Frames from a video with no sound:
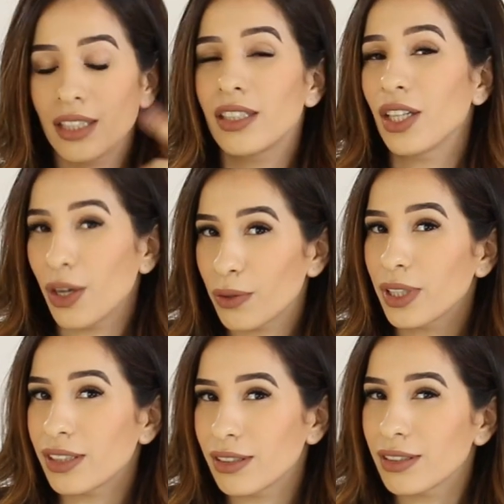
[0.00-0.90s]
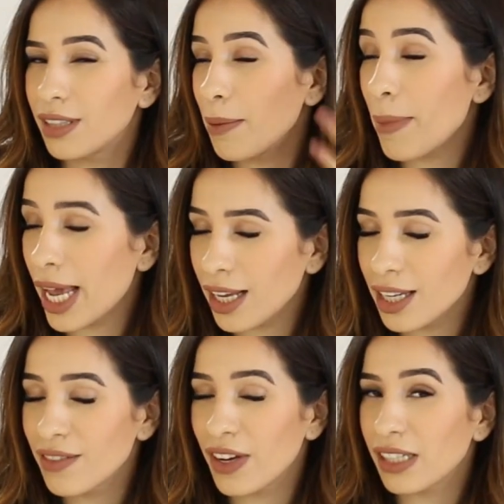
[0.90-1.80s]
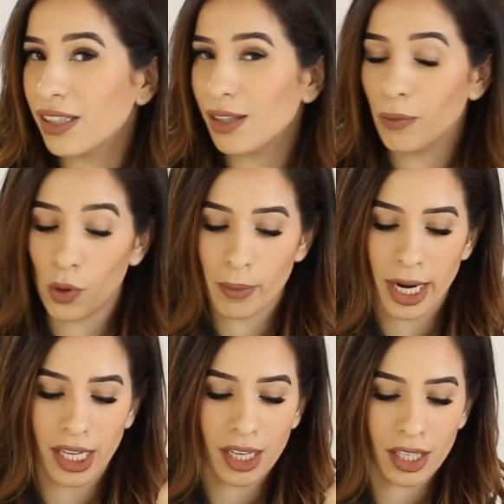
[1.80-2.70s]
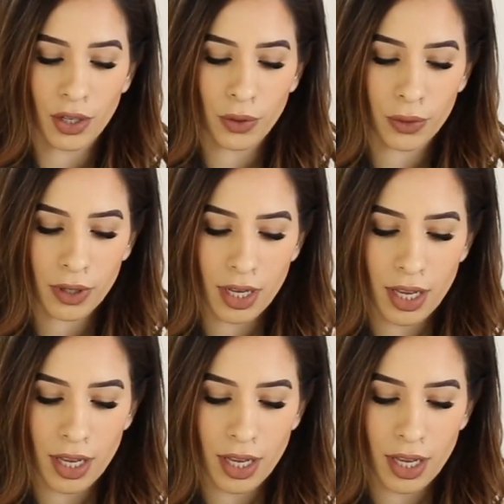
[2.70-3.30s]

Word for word: you know, that they may invest some more money in you.